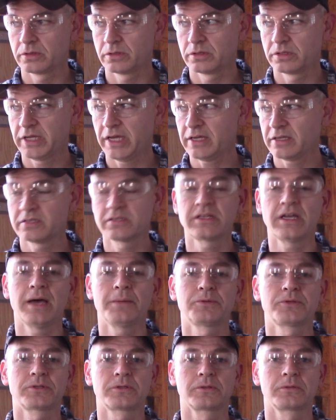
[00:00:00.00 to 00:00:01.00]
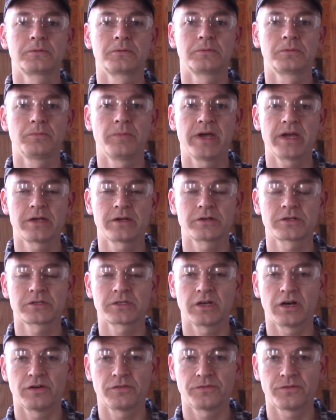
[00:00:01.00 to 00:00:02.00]
Take steps to make
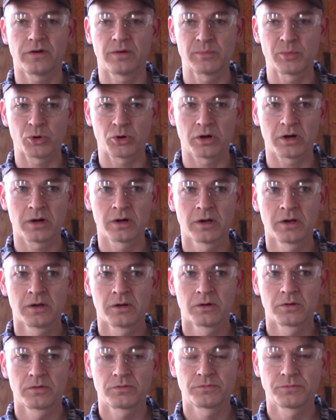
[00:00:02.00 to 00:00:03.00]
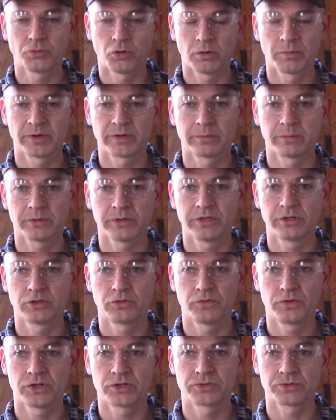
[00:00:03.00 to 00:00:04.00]
yourself a more formidable
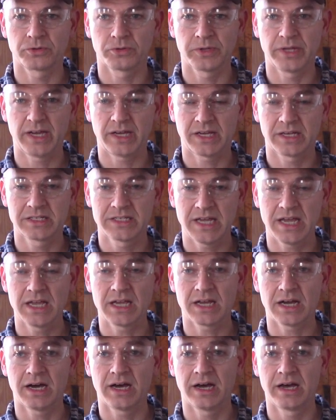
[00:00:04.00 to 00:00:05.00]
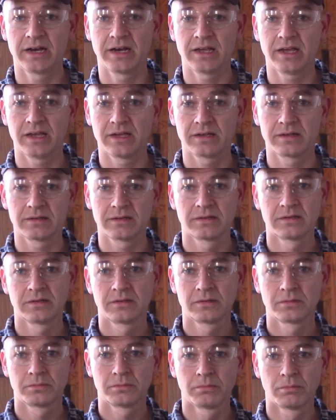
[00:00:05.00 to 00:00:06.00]
individual that can take on
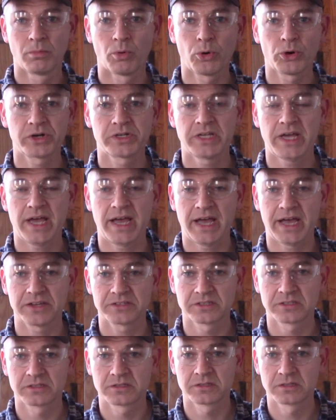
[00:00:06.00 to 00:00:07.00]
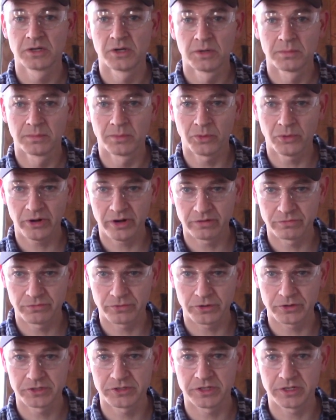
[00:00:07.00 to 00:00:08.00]
more tasks, more
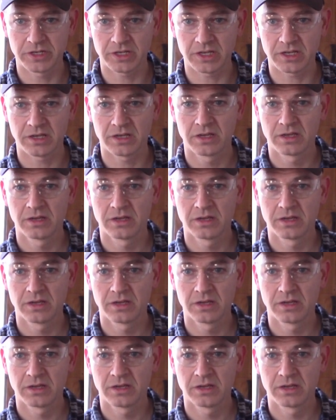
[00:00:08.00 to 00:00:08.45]
adversity,